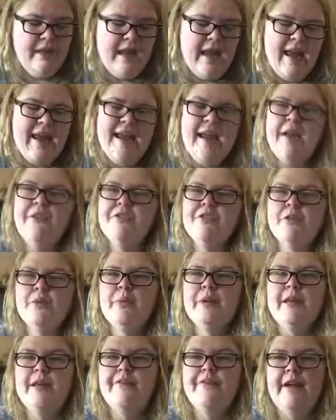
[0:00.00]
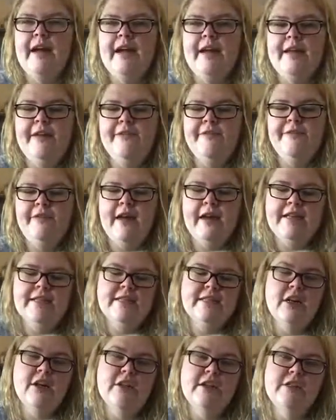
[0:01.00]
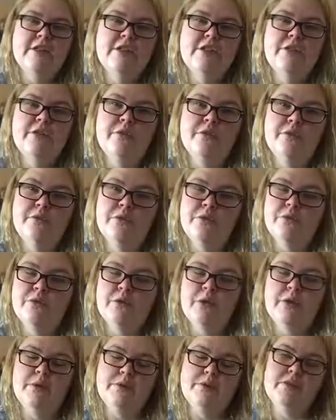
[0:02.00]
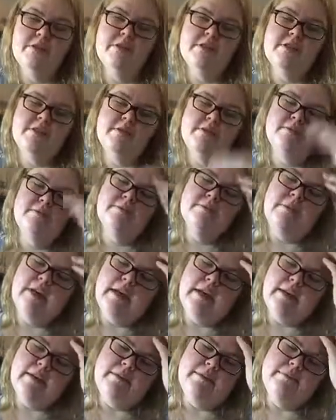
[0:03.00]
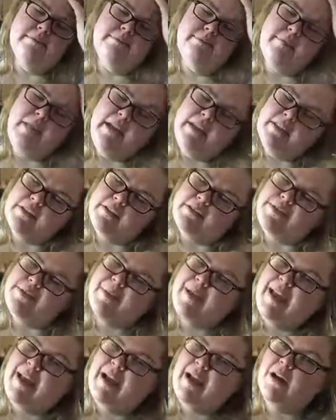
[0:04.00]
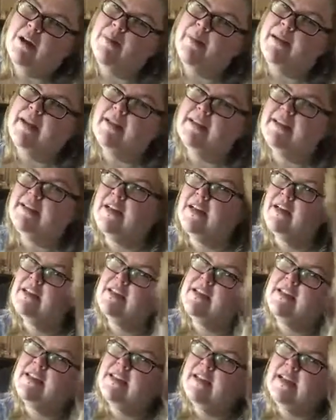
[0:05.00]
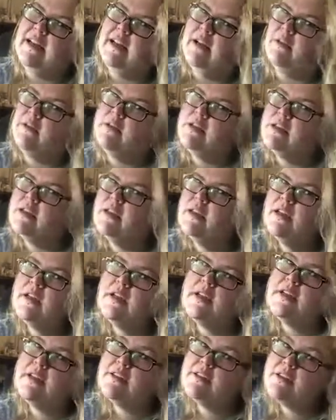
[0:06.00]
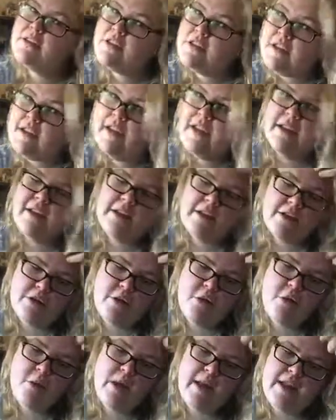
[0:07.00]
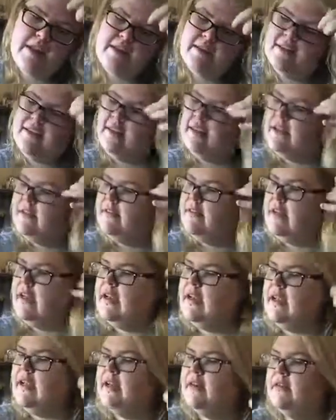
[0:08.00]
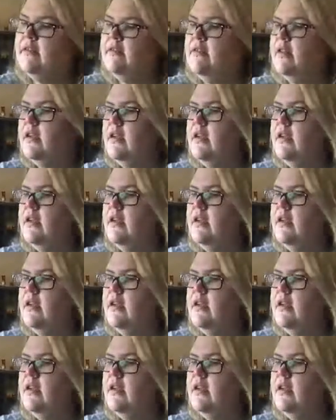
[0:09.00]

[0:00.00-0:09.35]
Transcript: And after 25, I started to not lose my hair, but it started to thin out. It's quite thin right now.